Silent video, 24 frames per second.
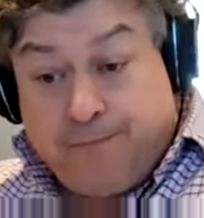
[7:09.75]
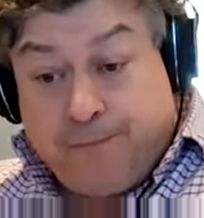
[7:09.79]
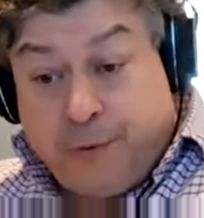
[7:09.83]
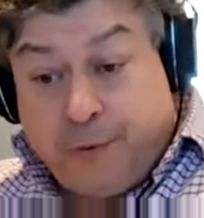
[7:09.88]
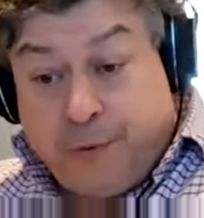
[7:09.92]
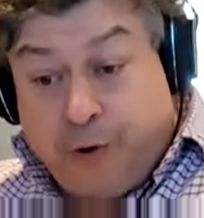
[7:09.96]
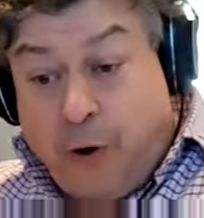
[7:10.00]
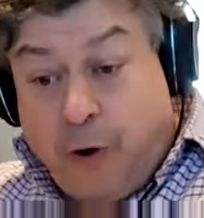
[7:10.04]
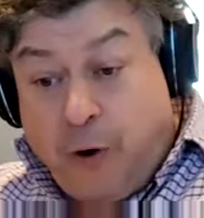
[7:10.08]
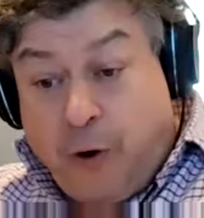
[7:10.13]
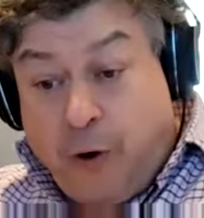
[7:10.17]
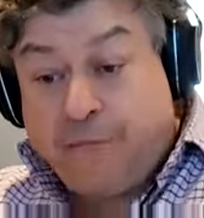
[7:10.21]

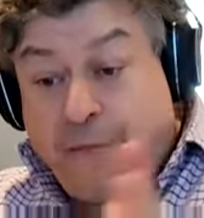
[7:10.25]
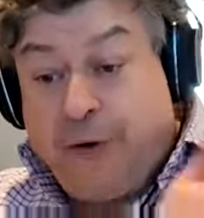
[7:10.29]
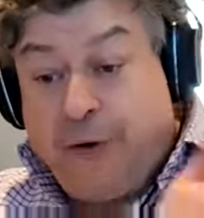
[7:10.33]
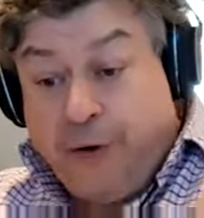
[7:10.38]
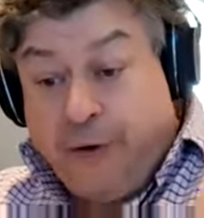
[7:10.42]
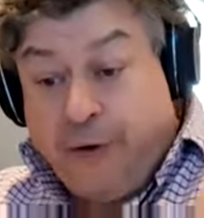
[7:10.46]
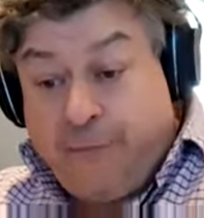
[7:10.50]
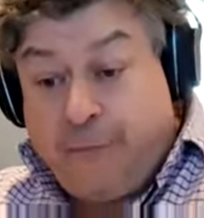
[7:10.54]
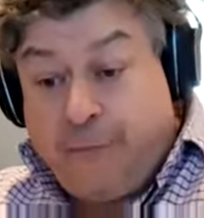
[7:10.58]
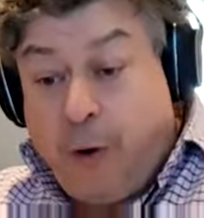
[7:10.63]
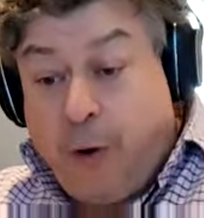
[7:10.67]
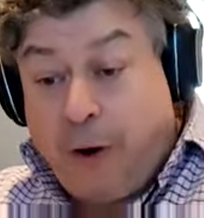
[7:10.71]
Conf- you know,
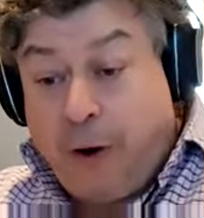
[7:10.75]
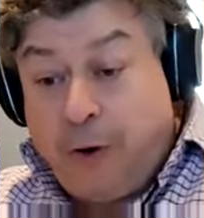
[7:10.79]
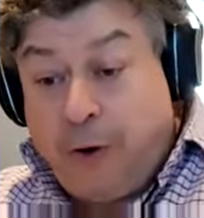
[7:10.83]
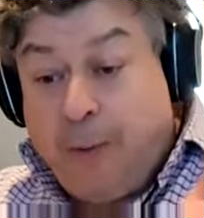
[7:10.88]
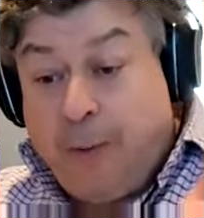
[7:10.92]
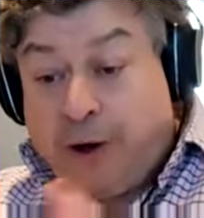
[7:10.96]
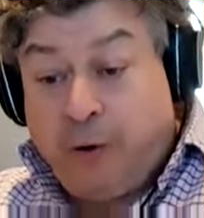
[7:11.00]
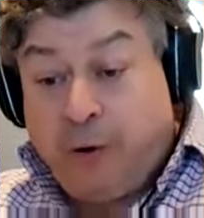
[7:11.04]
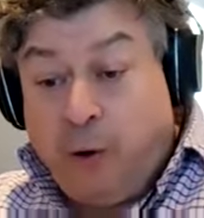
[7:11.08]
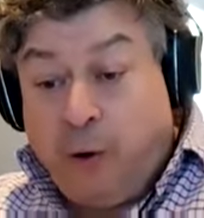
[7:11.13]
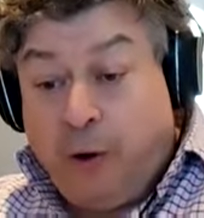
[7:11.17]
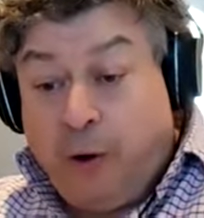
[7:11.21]
what you
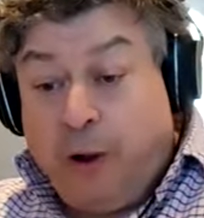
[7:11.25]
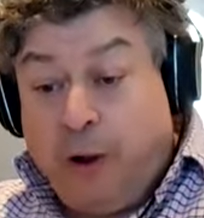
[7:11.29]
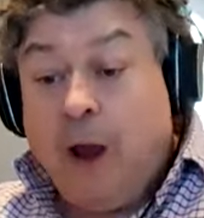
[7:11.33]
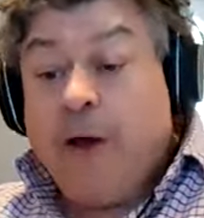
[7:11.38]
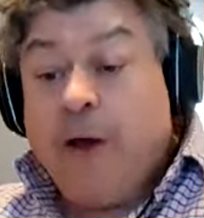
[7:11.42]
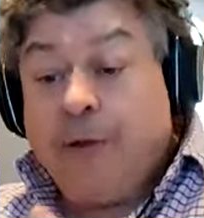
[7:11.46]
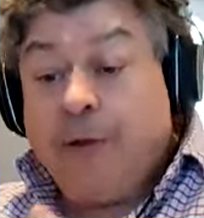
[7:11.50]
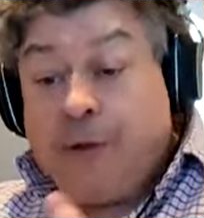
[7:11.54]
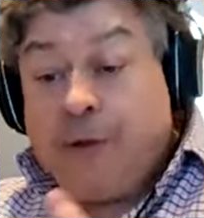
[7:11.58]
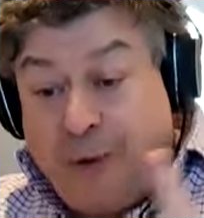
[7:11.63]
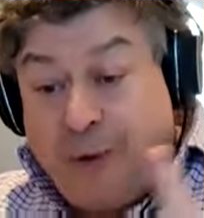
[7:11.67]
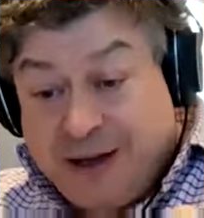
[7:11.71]
might call
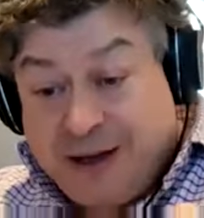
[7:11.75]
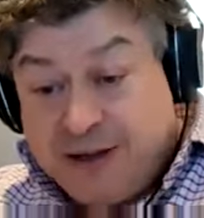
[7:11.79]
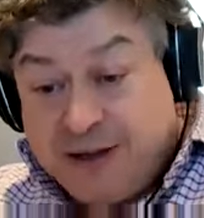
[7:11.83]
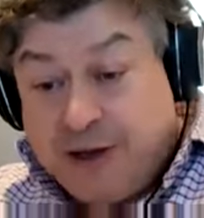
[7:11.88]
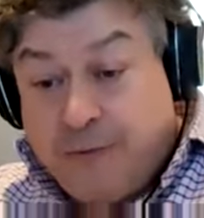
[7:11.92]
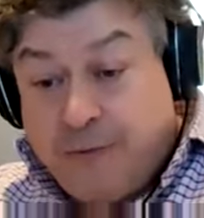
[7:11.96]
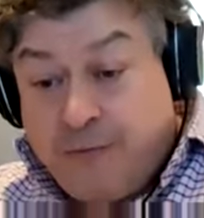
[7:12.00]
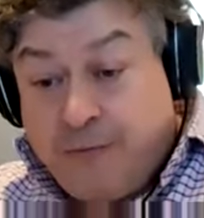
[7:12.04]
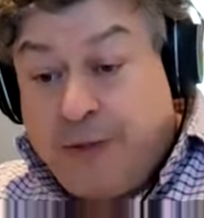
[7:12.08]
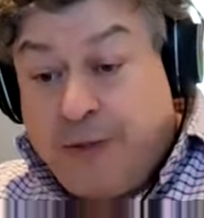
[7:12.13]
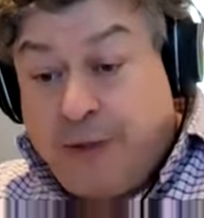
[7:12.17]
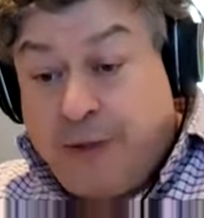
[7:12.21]
the res-
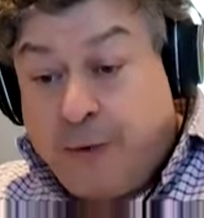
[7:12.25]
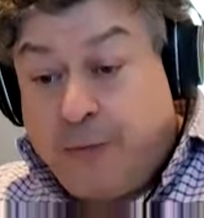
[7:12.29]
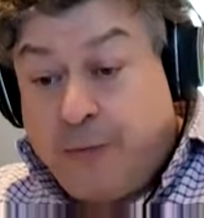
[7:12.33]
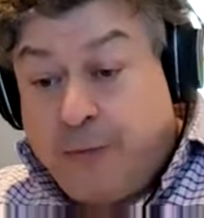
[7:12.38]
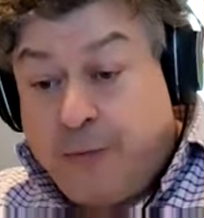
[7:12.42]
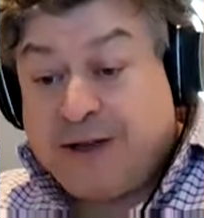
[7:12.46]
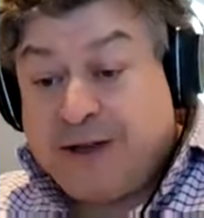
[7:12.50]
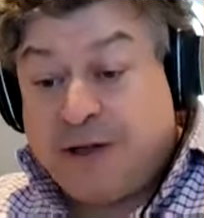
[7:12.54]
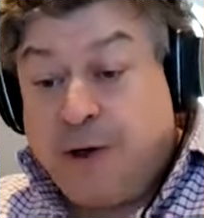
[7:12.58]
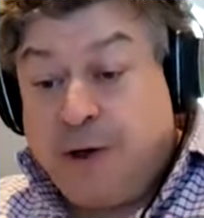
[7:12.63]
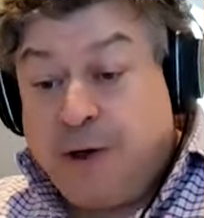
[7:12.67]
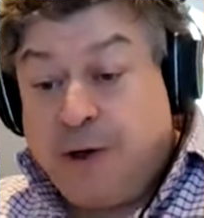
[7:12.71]
the
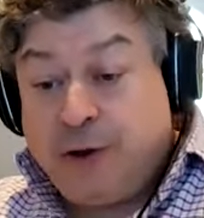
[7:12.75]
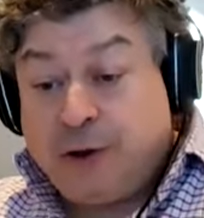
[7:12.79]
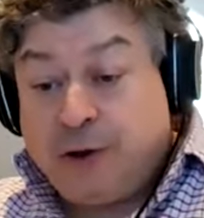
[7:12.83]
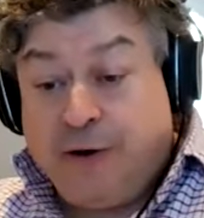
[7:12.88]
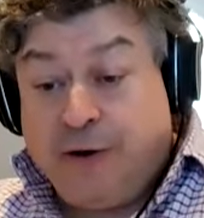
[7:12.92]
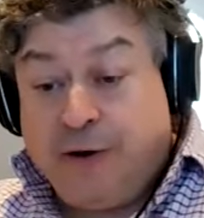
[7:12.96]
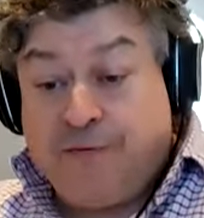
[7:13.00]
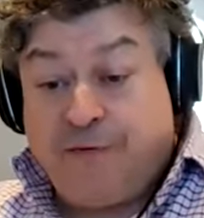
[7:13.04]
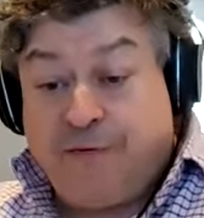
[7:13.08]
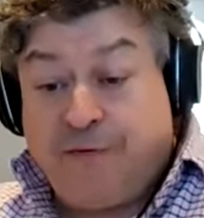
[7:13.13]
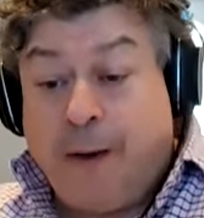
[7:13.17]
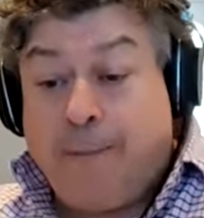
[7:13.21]
resolution
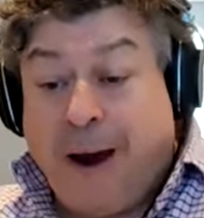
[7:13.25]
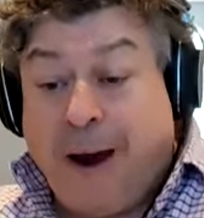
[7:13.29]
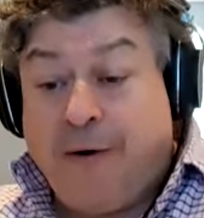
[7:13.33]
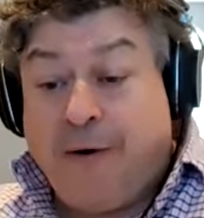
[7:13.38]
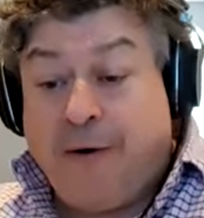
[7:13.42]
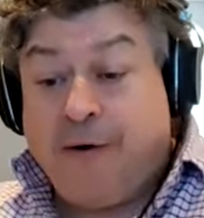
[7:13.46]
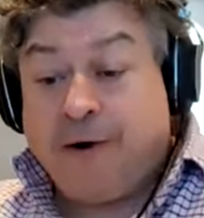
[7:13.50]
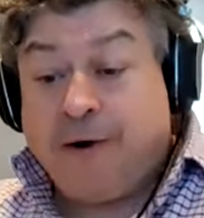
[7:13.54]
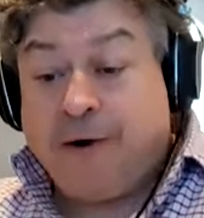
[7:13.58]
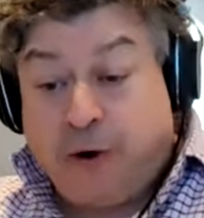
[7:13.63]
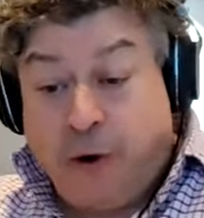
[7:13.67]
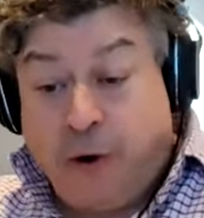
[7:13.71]
of
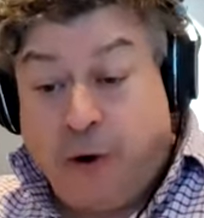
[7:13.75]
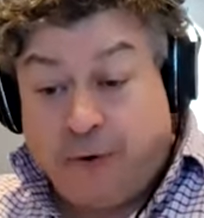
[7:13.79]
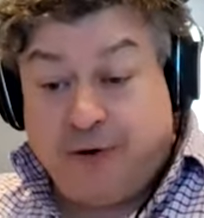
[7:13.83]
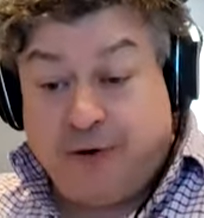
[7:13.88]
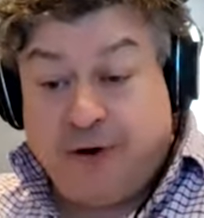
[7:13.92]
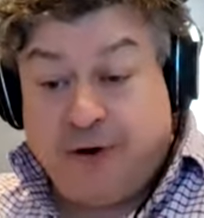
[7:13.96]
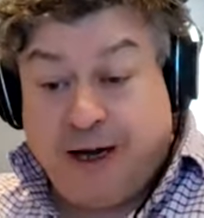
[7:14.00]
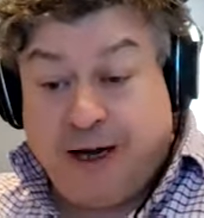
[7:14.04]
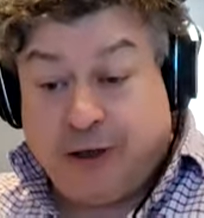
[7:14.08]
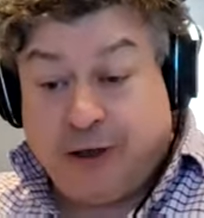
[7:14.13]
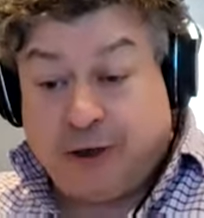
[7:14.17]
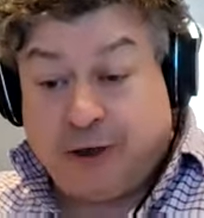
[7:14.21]
apparent
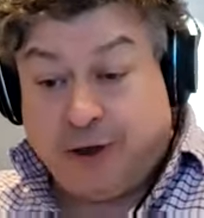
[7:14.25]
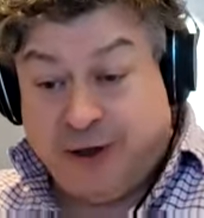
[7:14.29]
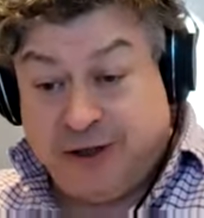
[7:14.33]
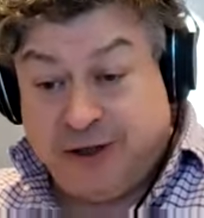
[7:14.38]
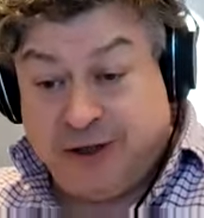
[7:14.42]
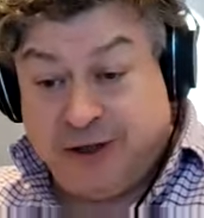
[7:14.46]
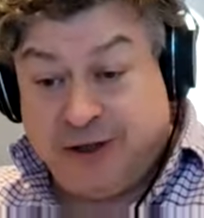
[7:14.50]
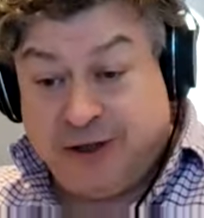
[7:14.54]
contradictions